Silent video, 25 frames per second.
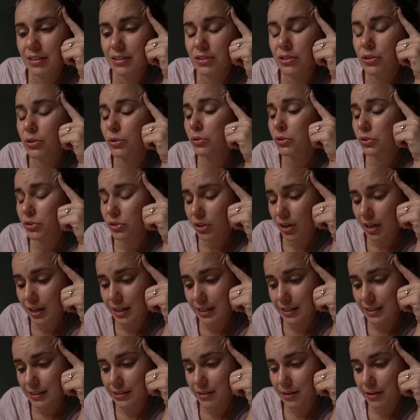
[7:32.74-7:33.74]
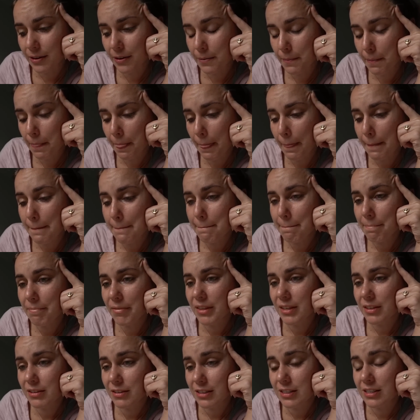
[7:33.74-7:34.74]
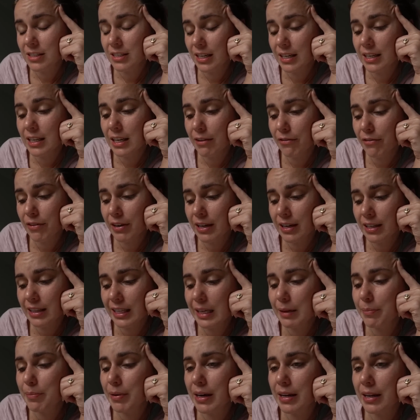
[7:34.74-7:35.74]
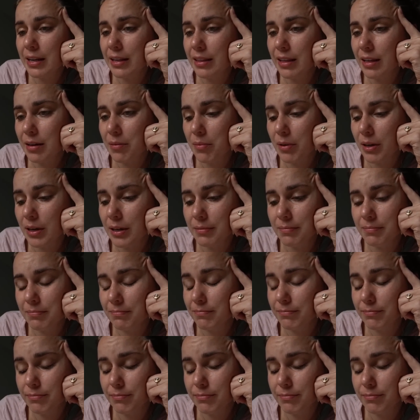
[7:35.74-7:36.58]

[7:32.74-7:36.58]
Two shinies though, significantly better than my